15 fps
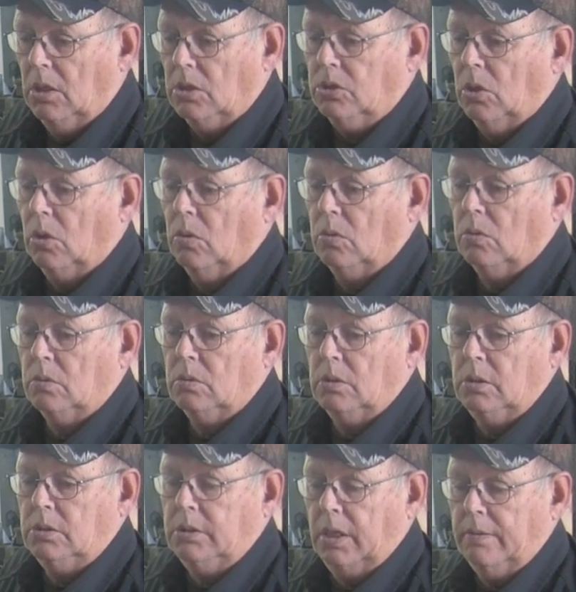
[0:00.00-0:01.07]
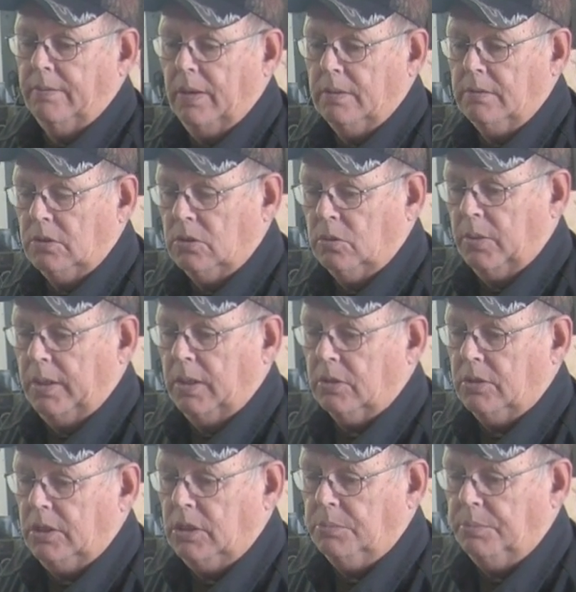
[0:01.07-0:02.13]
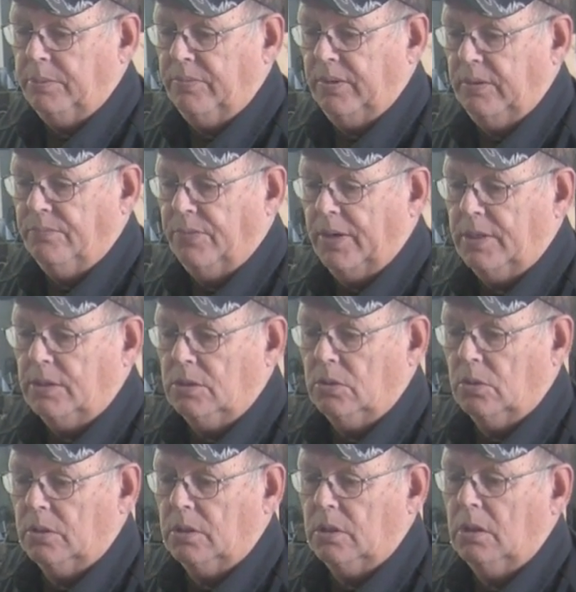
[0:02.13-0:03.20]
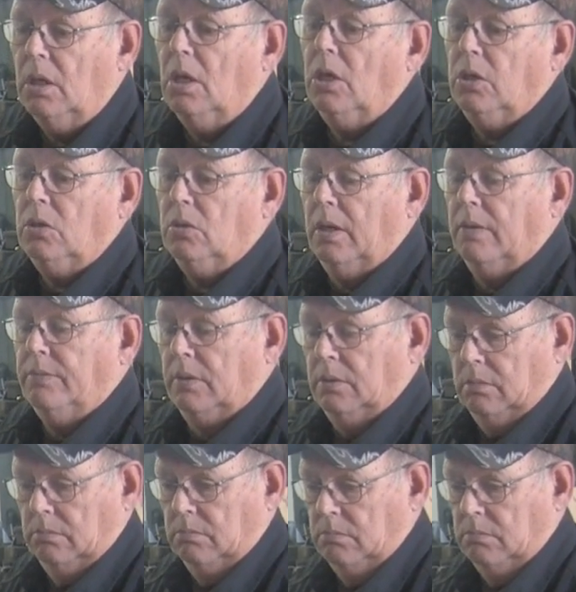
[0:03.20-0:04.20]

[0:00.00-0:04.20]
So instead of 120 degrees between fire and order, you have